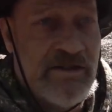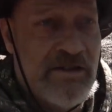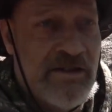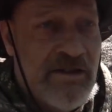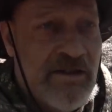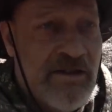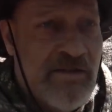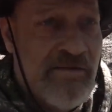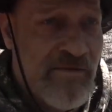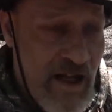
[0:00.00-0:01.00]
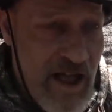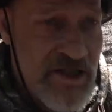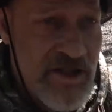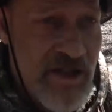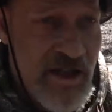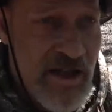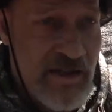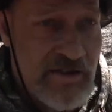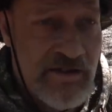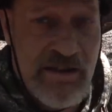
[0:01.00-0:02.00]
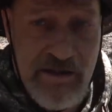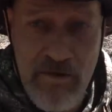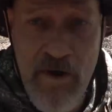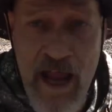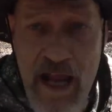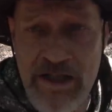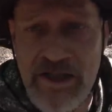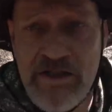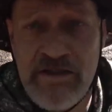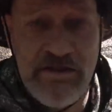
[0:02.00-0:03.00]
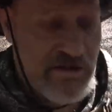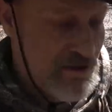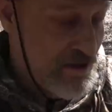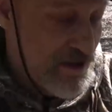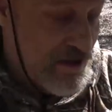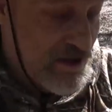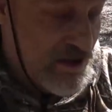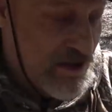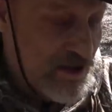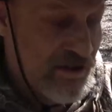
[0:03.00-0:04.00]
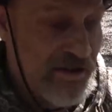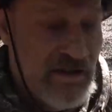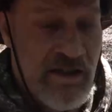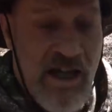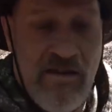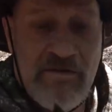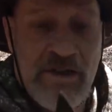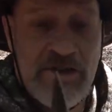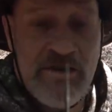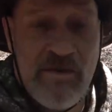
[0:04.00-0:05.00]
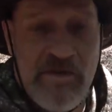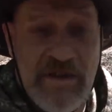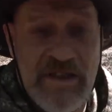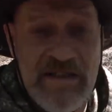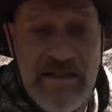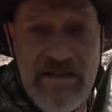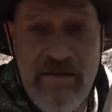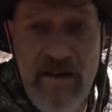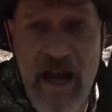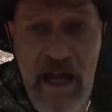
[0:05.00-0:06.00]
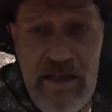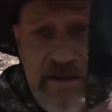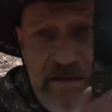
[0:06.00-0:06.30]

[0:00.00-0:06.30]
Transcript: a flashlight and a little hatchet in it. And I have not sharpened this since I've had it,